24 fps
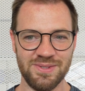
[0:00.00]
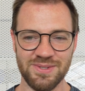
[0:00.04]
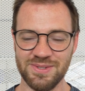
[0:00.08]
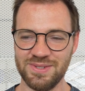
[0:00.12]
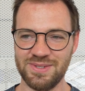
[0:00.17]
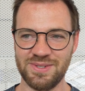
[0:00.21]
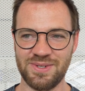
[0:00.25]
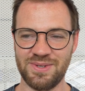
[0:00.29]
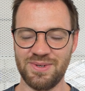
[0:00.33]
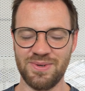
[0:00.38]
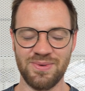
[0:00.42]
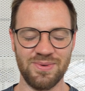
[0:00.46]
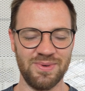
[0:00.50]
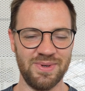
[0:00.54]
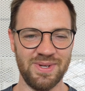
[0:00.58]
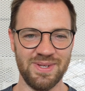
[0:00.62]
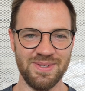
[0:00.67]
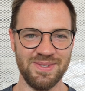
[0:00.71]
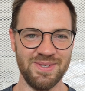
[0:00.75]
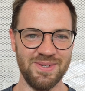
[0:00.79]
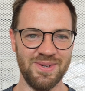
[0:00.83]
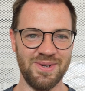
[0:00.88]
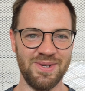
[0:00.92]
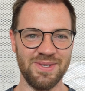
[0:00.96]
just a
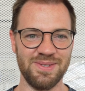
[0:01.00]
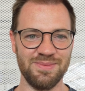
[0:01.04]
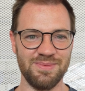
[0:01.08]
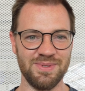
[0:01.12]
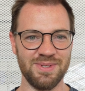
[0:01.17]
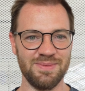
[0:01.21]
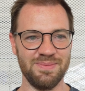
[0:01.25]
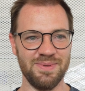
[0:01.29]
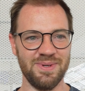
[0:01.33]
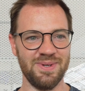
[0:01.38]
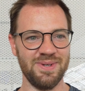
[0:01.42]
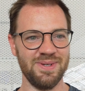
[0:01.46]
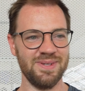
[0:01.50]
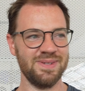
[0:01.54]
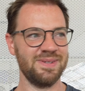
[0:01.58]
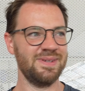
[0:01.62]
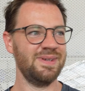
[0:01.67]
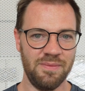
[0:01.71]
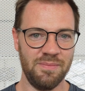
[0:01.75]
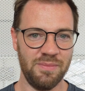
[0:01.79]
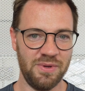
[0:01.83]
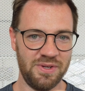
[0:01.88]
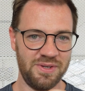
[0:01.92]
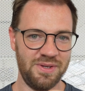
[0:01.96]
crazy awesome
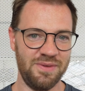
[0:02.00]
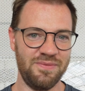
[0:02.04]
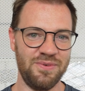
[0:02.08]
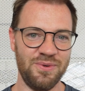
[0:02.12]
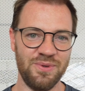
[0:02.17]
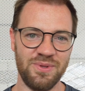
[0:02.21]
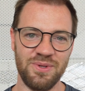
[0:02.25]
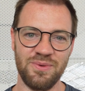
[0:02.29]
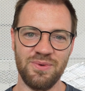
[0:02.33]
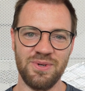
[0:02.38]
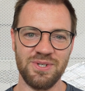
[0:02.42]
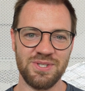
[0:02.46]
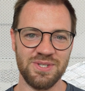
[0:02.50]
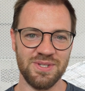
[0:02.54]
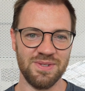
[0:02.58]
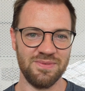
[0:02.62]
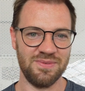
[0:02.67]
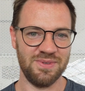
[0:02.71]
experience. But if you're only watching the